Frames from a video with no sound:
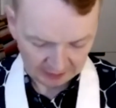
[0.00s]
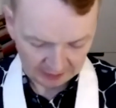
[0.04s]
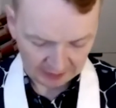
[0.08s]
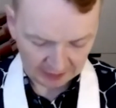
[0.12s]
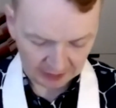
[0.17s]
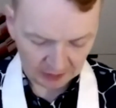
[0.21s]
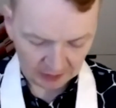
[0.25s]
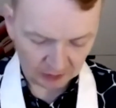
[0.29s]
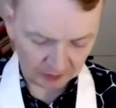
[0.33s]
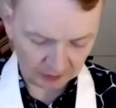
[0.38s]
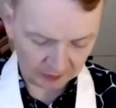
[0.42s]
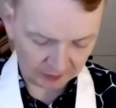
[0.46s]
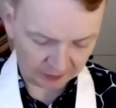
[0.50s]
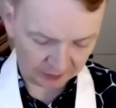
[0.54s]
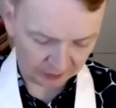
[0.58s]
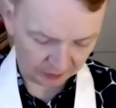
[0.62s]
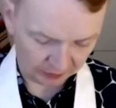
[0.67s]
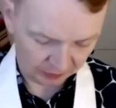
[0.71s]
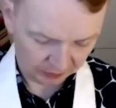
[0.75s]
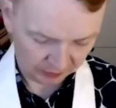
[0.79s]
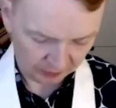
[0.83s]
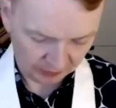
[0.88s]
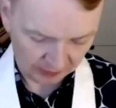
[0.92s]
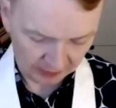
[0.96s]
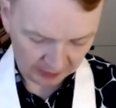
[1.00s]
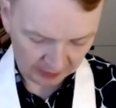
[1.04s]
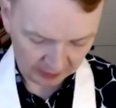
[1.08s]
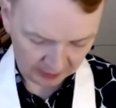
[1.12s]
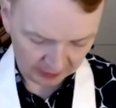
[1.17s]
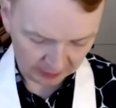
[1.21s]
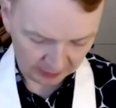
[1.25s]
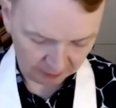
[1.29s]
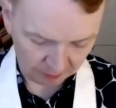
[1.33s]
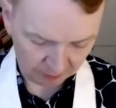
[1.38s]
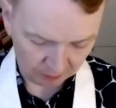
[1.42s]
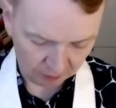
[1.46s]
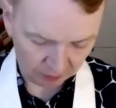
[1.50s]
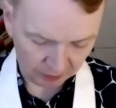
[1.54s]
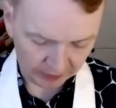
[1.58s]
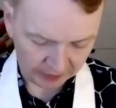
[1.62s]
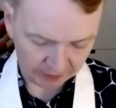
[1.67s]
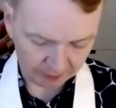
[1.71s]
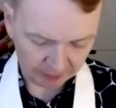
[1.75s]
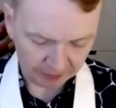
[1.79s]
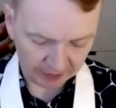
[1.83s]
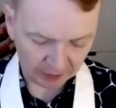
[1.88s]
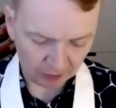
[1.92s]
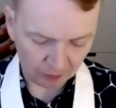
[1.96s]
And also, we
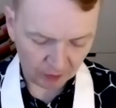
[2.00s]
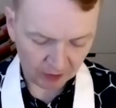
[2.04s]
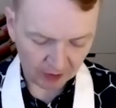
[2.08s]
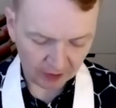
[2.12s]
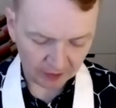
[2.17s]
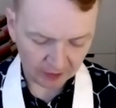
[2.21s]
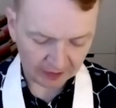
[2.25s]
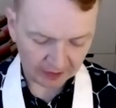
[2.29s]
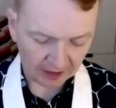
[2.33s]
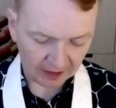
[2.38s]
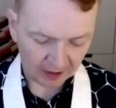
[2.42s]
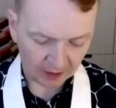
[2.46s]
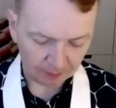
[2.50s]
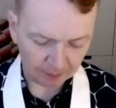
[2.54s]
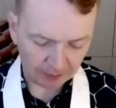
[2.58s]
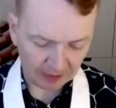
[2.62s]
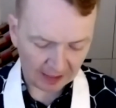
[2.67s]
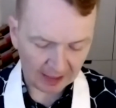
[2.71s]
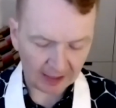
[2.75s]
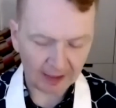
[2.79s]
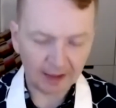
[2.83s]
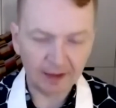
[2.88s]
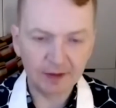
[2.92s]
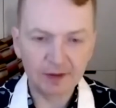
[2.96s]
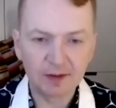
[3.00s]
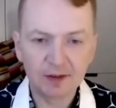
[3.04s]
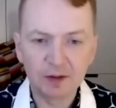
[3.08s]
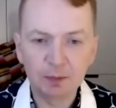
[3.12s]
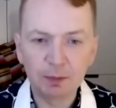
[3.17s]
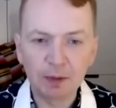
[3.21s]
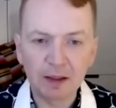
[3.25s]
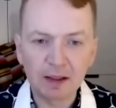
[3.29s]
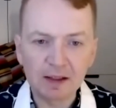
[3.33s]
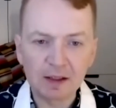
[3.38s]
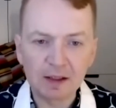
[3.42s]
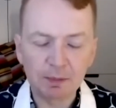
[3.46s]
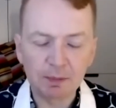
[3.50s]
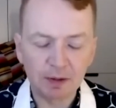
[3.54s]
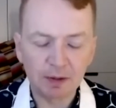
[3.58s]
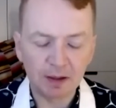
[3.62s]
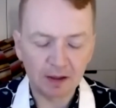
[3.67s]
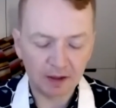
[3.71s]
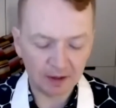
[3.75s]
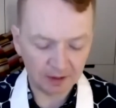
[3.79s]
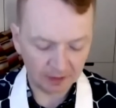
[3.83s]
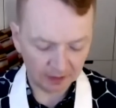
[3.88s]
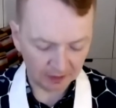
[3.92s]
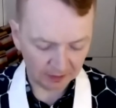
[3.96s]
can be aware that our palace is built
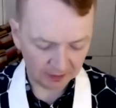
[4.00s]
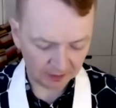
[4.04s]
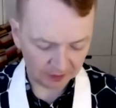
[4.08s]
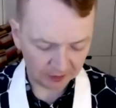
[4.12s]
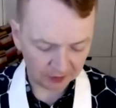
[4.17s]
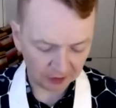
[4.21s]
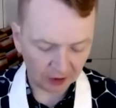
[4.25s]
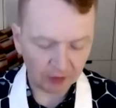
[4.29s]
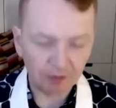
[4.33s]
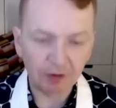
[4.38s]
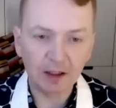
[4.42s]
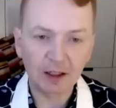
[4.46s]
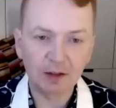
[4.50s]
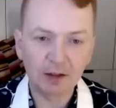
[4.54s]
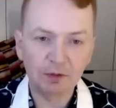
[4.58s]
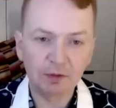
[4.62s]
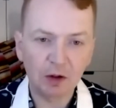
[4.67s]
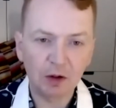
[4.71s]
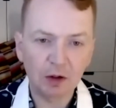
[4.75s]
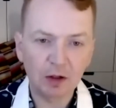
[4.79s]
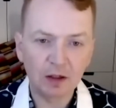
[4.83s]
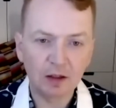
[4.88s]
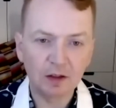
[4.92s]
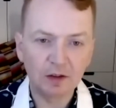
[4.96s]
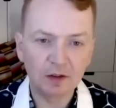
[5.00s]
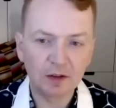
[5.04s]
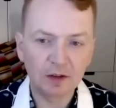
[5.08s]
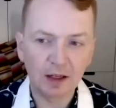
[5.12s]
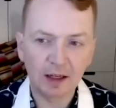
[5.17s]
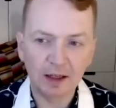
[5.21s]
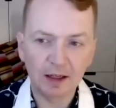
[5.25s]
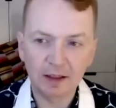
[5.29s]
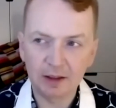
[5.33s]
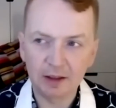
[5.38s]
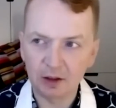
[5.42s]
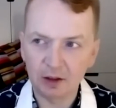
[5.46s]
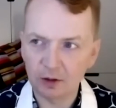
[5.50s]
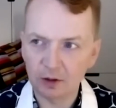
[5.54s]
upon the suffering of others. Like,